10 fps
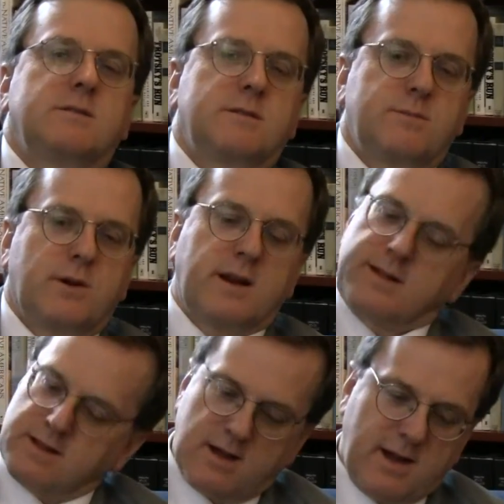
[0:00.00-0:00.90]
to put it
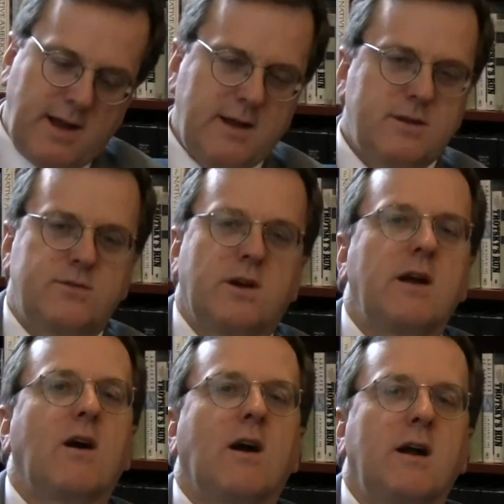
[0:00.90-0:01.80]
on the line, to try
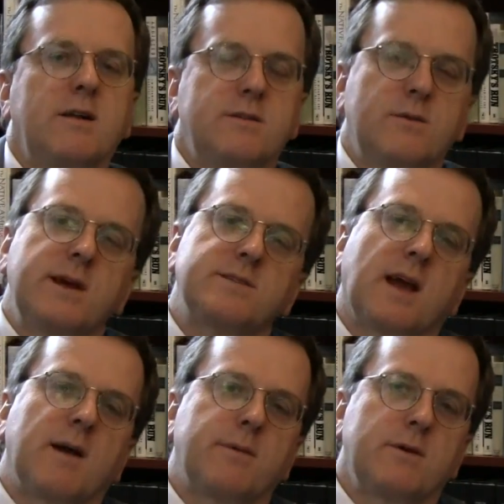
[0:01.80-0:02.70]
hard, to raise
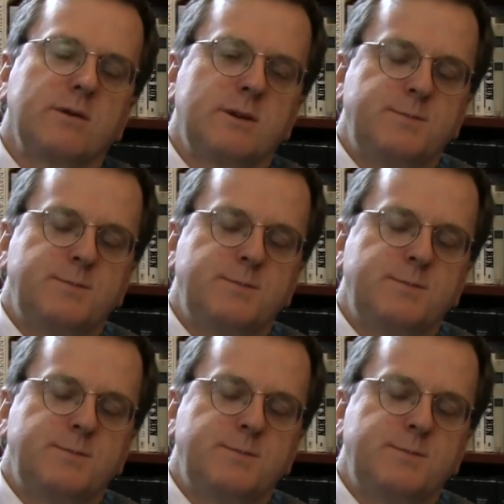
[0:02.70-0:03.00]
capital.